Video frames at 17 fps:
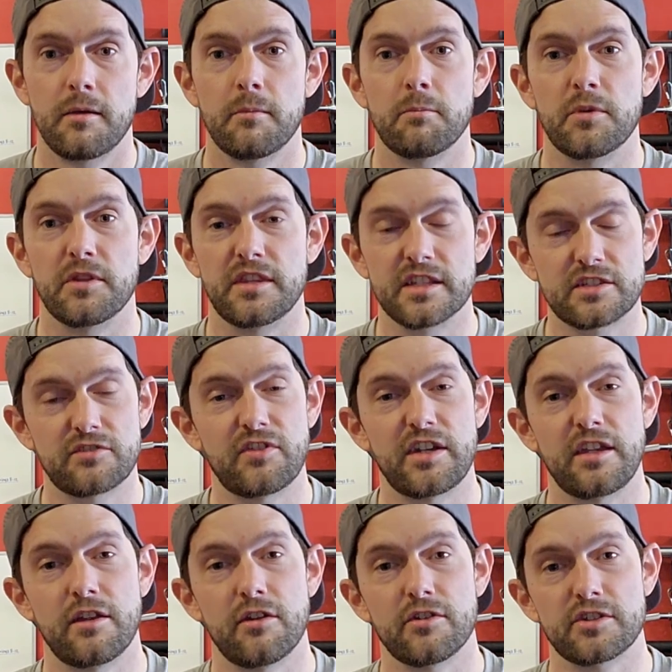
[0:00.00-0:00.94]
But this
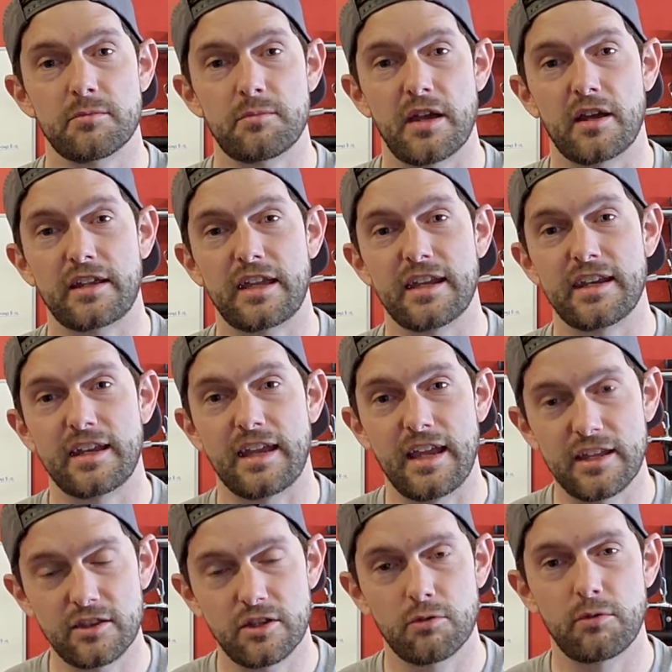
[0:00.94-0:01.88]
video is about getting
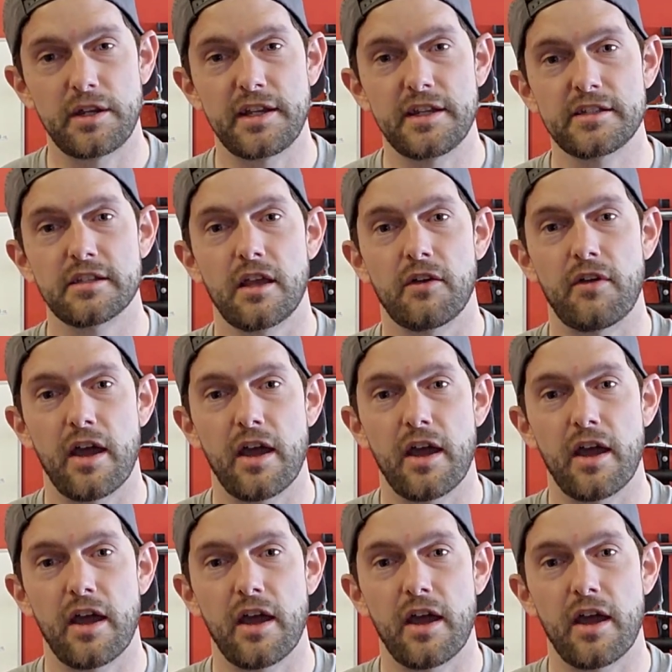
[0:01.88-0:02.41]
in the weeds of